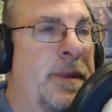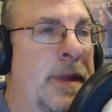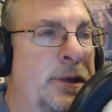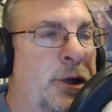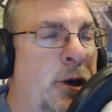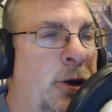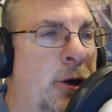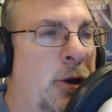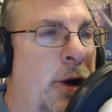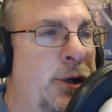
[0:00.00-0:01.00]
That's good.
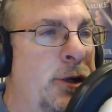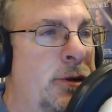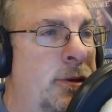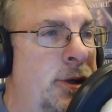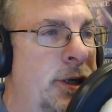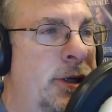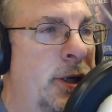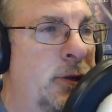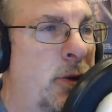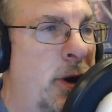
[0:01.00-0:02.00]
Good question, Jesse.
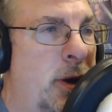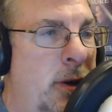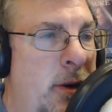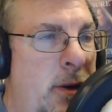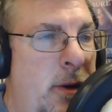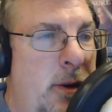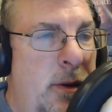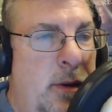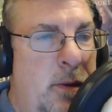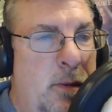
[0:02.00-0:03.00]
That's why
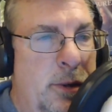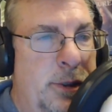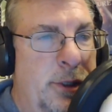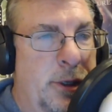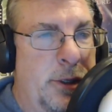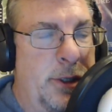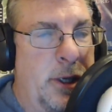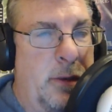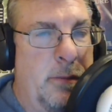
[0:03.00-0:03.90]
We're such a good team.